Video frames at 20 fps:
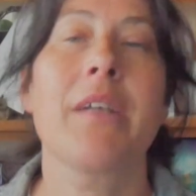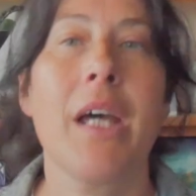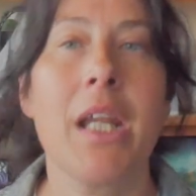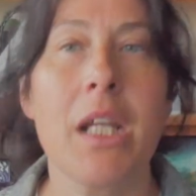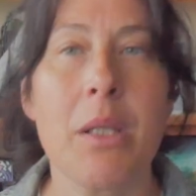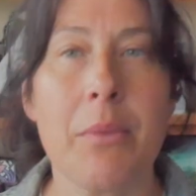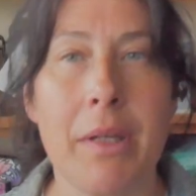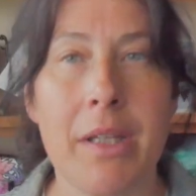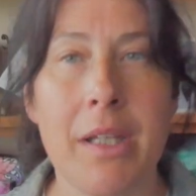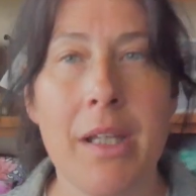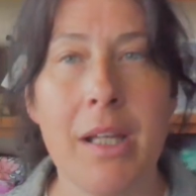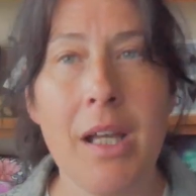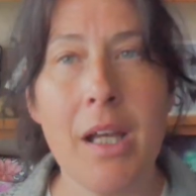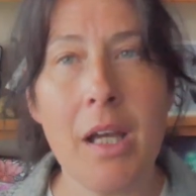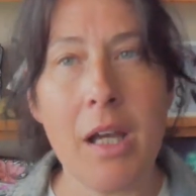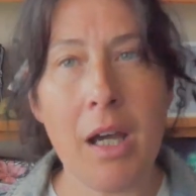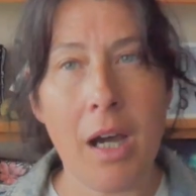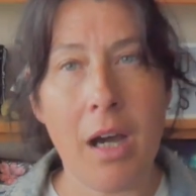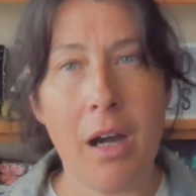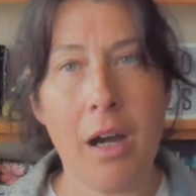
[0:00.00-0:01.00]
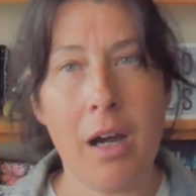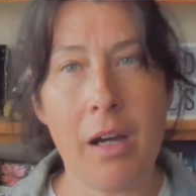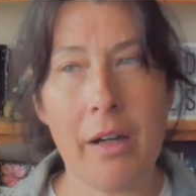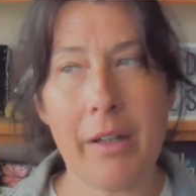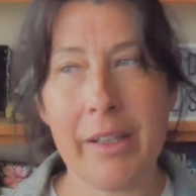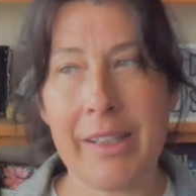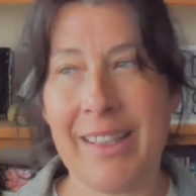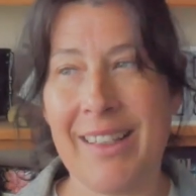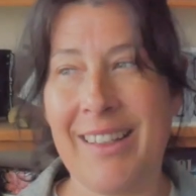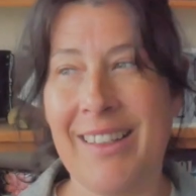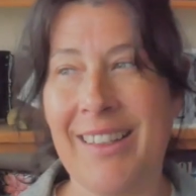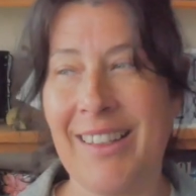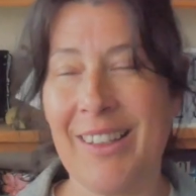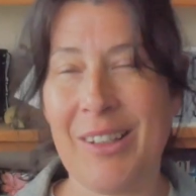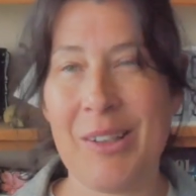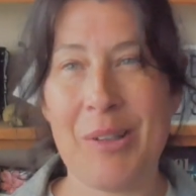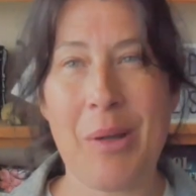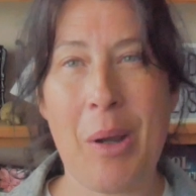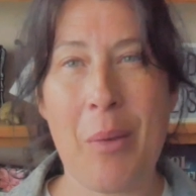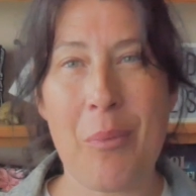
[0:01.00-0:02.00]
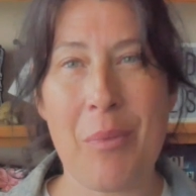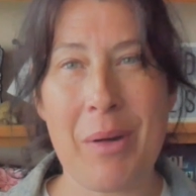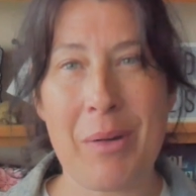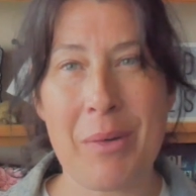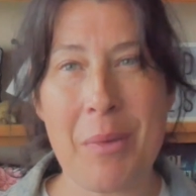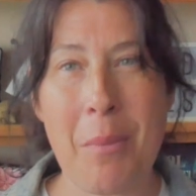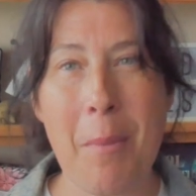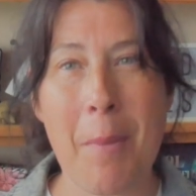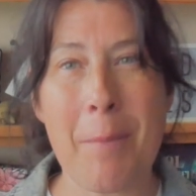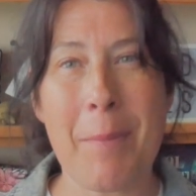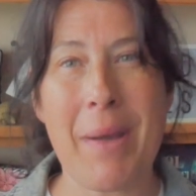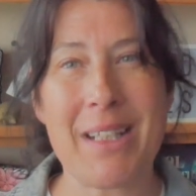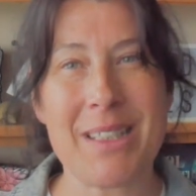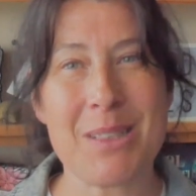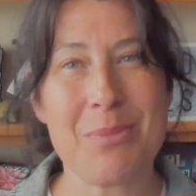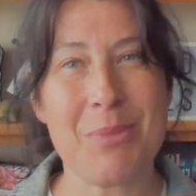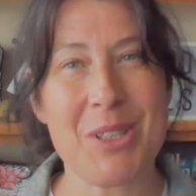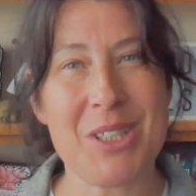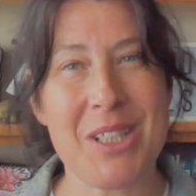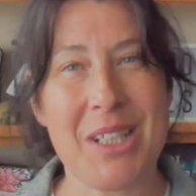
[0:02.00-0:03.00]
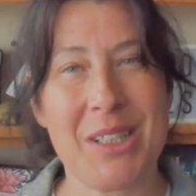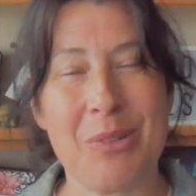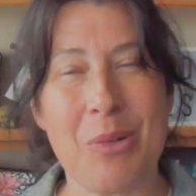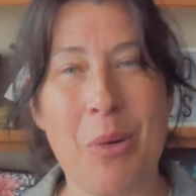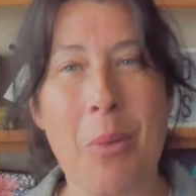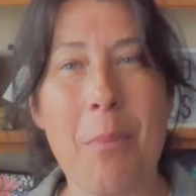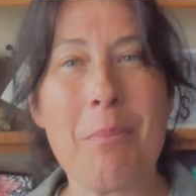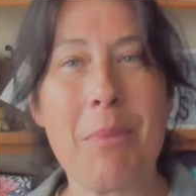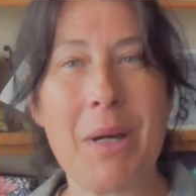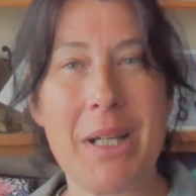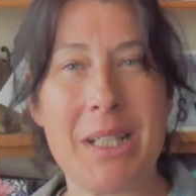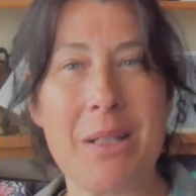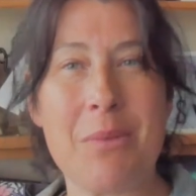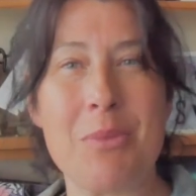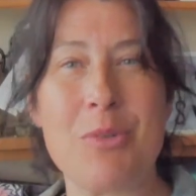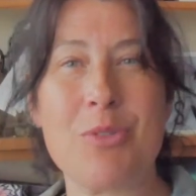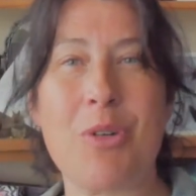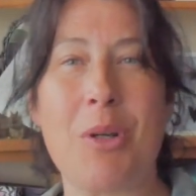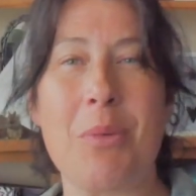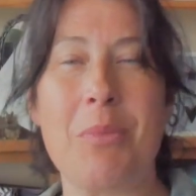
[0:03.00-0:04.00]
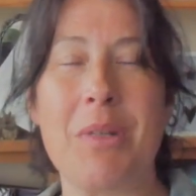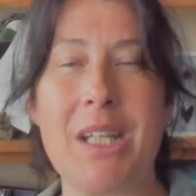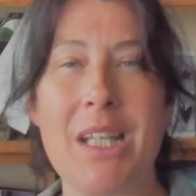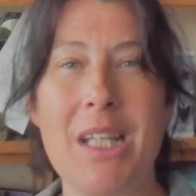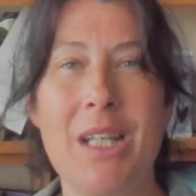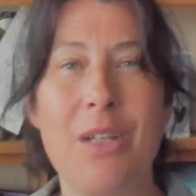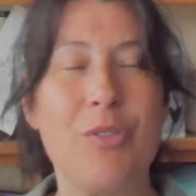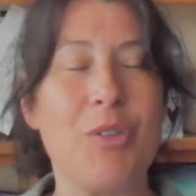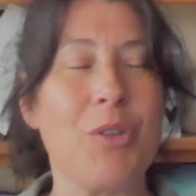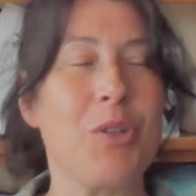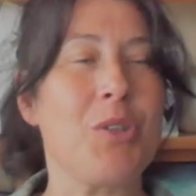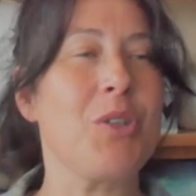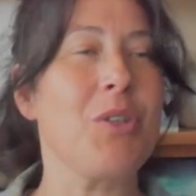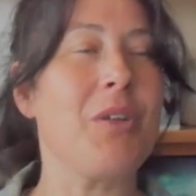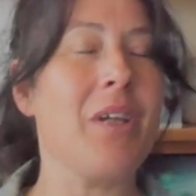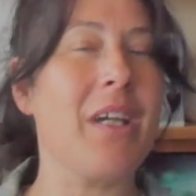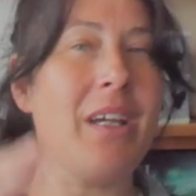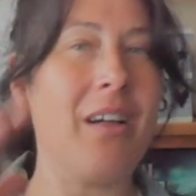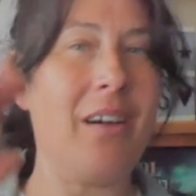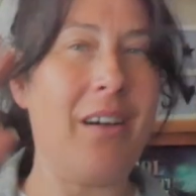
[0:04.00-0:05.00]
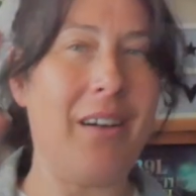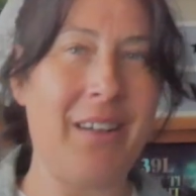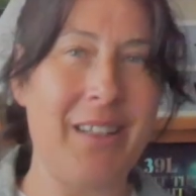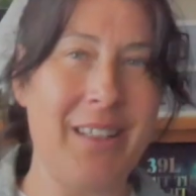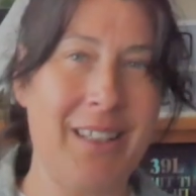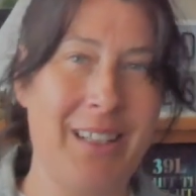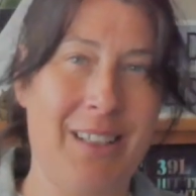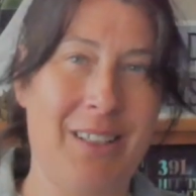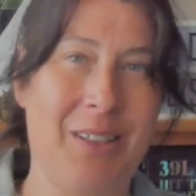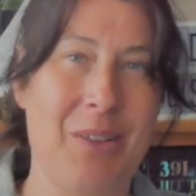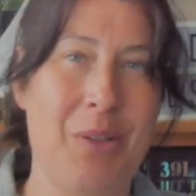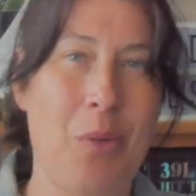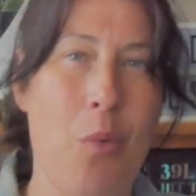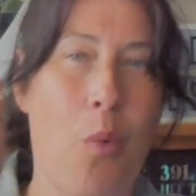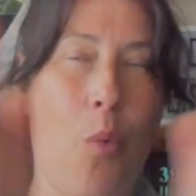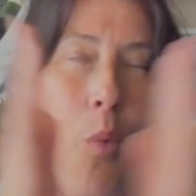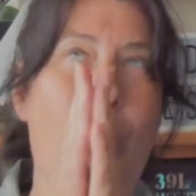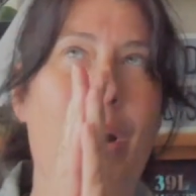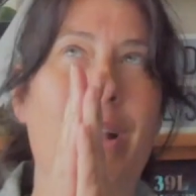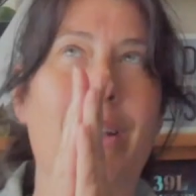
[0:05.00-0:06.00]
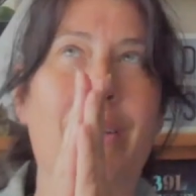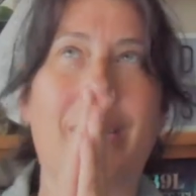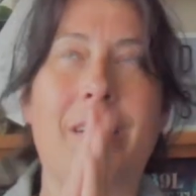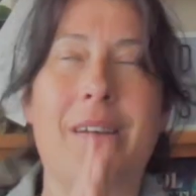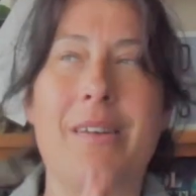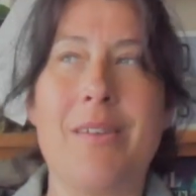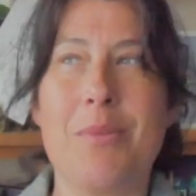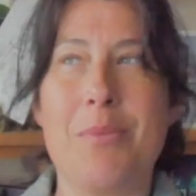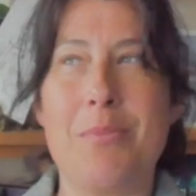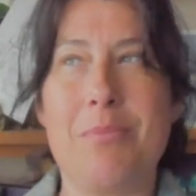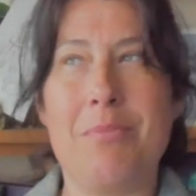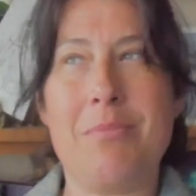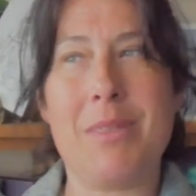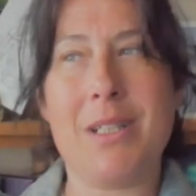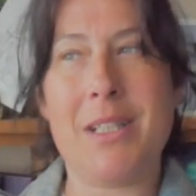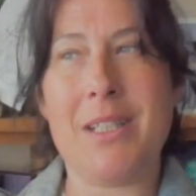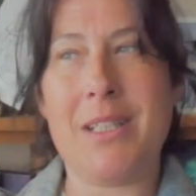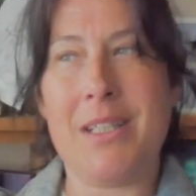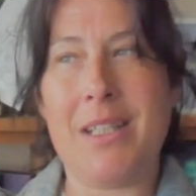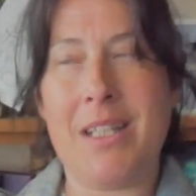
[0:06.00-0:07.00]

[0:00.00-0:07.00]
Anyway, hi, hello and welcome back to my channel. My name is Romany. If you're new here, hi, hello, welcome.